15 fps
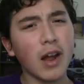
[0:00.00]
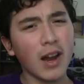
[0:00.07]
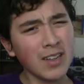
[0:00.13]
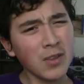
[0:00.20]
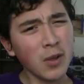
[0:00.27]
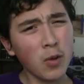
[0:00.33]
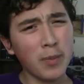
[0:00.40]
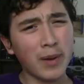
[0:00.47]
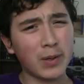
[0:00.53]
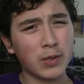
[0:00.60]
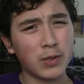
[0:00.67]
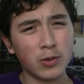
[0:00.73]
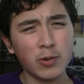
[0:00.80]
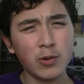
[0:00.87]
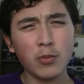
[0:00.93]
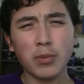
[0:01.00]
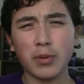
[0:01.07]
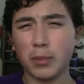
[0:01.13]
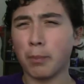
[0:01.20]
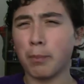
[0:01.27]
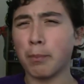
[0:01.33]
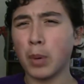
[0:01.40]
don't know about you,
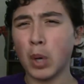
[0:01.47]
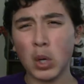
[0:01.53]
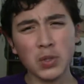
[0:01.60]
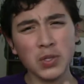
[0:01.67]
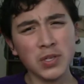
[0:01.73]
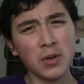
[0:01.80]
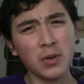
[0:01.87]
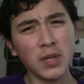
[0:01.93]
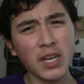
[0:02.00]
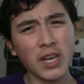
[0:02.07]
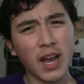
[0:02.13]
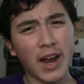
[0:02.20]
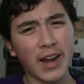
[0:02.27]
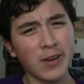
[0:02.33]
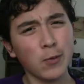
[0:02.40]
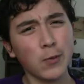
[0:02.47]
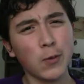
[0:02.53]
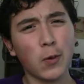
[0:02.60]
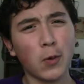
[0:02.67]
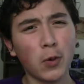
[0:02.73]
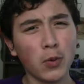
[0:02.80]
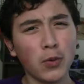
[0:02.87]
but personally, I don't
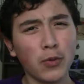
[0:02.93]
hold